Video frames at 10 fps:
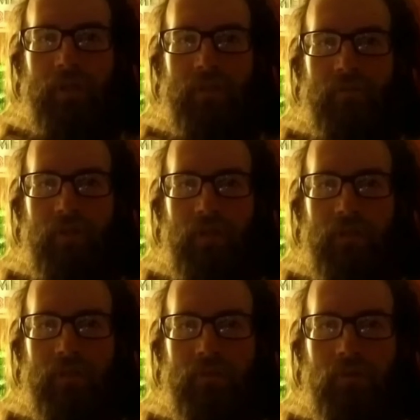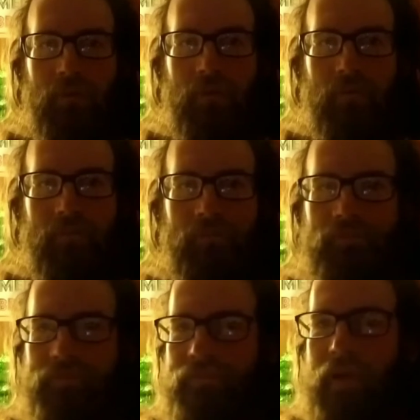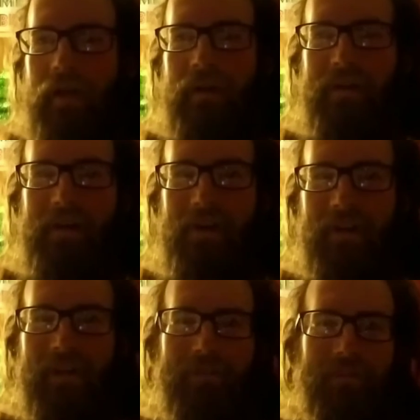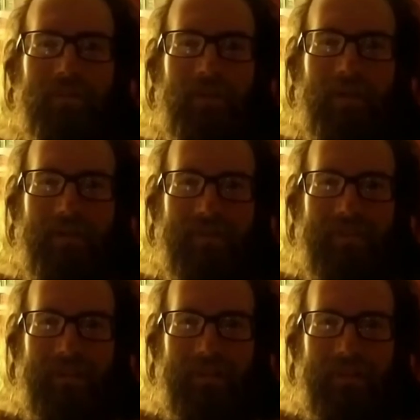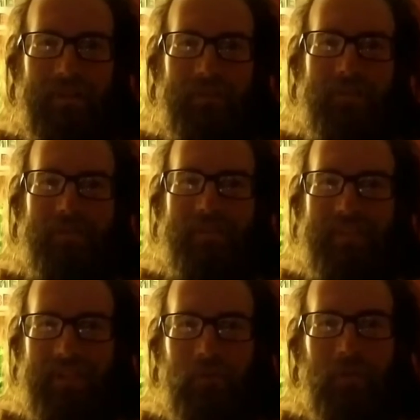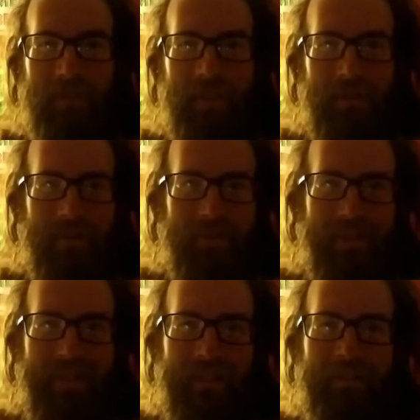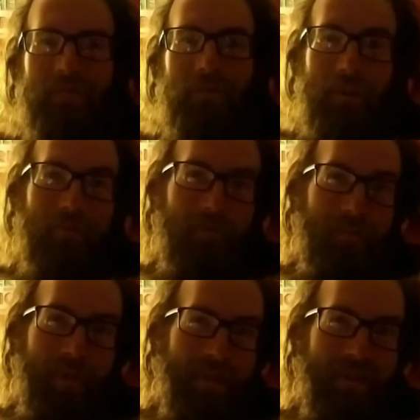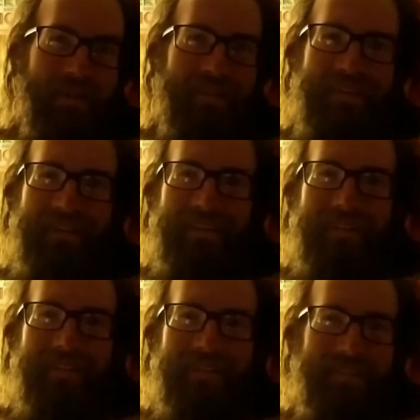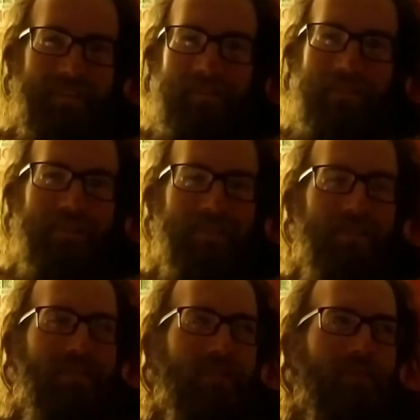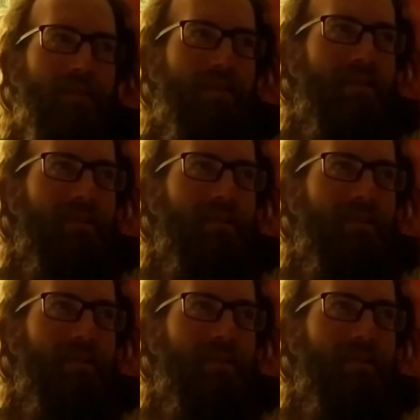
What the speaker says: a set of dice, or if you're like, it's like Wednesday or Thursday and it's right before payday, you can really just do something like, you